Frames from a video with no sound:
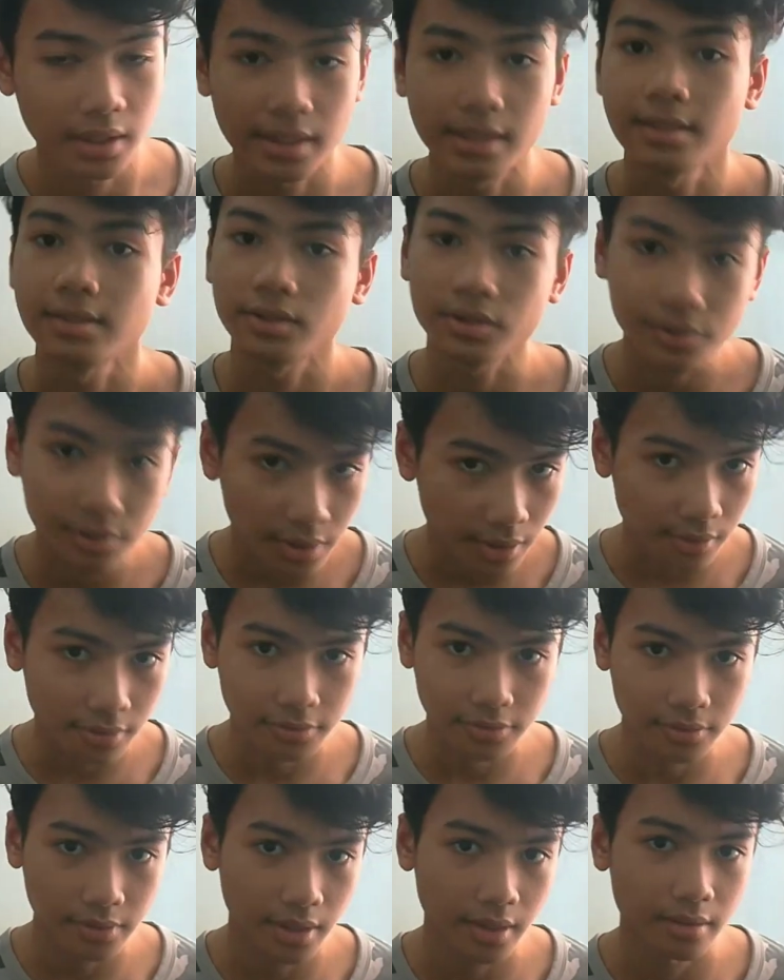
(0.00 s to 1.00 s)
it's really hard
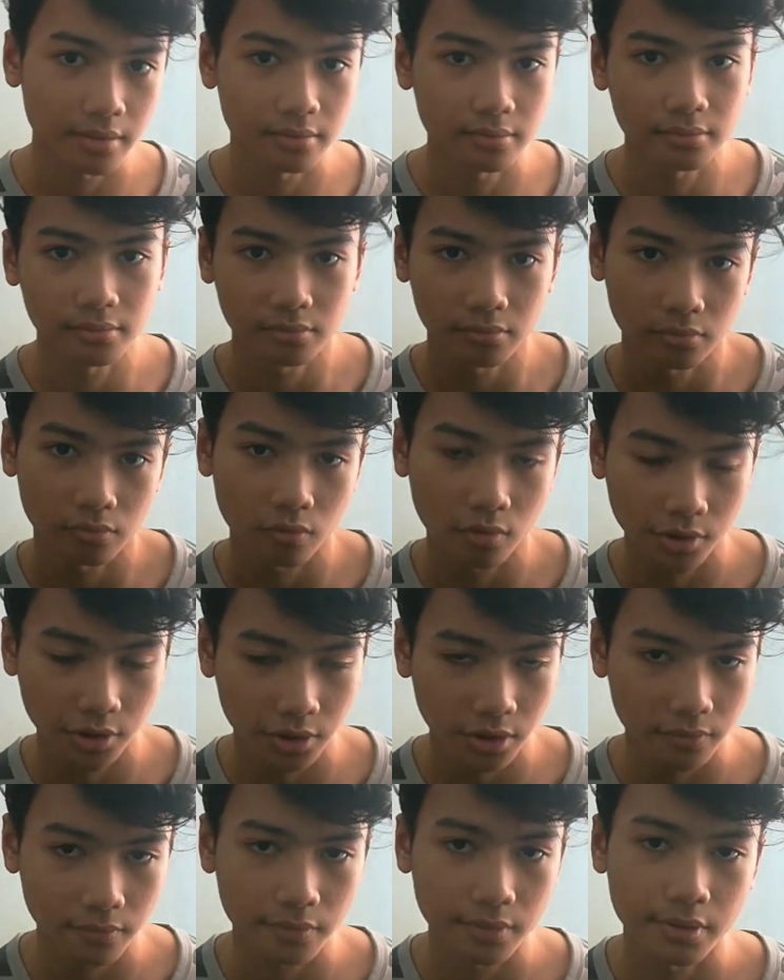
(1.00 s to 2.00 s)
to get watch
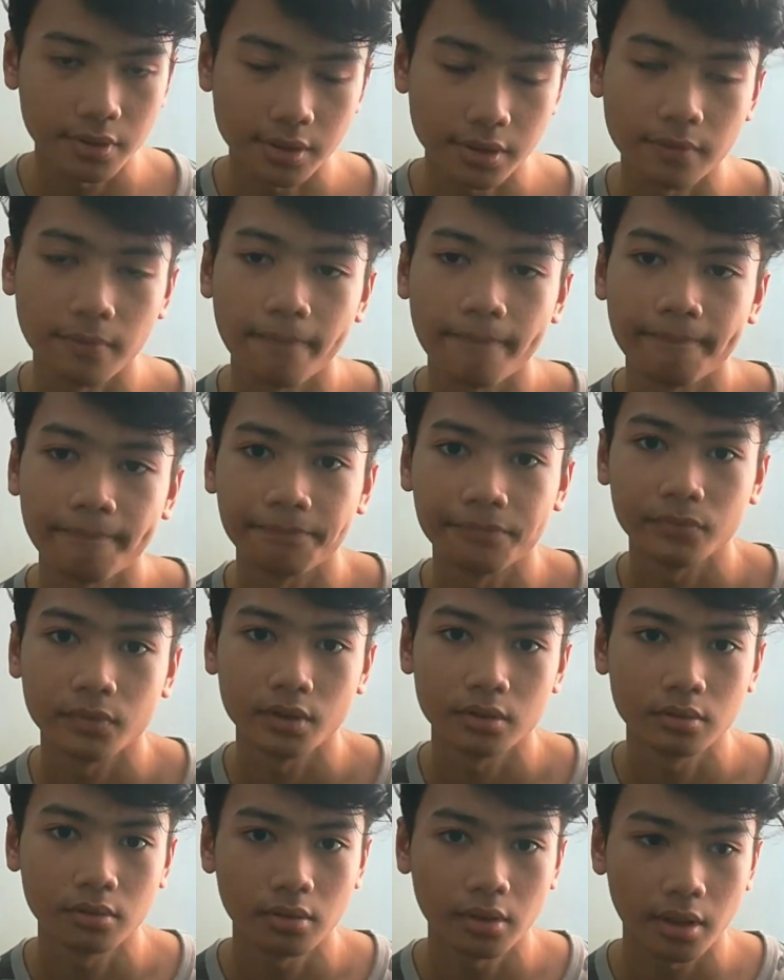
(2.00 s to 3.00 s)
hours.
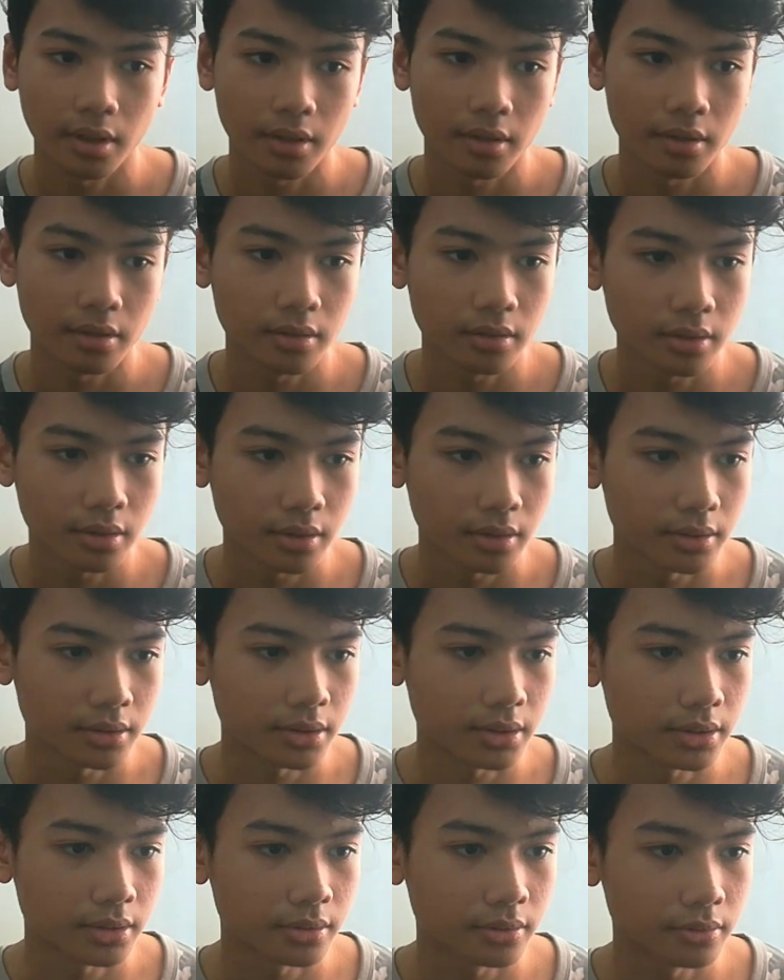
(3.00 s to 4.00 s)
And yeah,
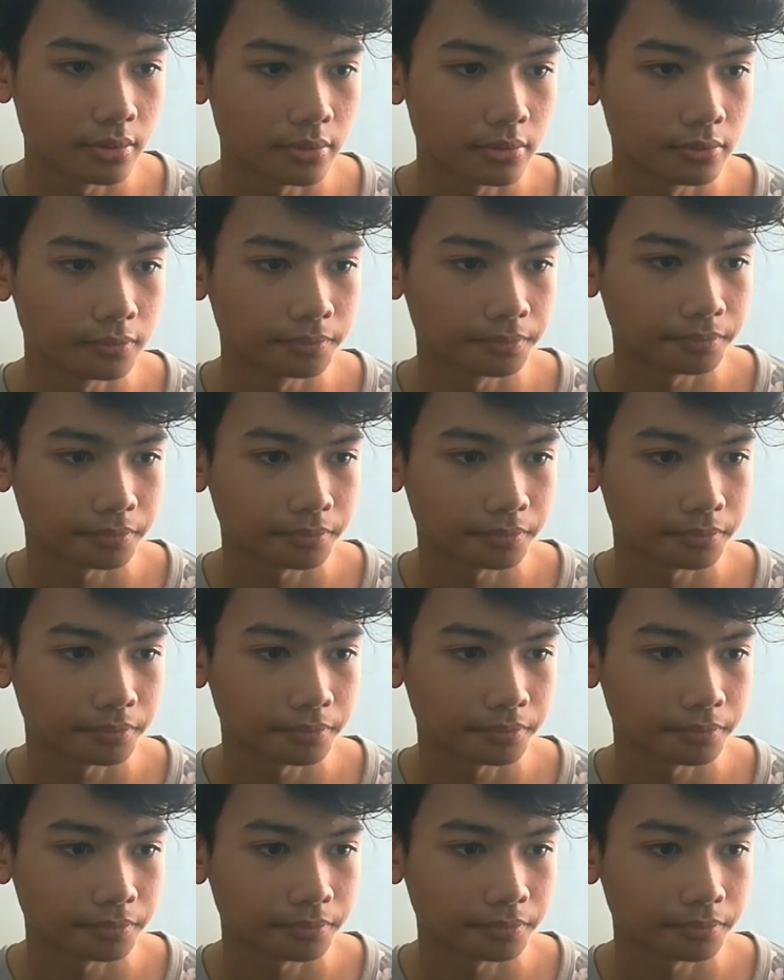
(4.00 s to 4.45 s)
so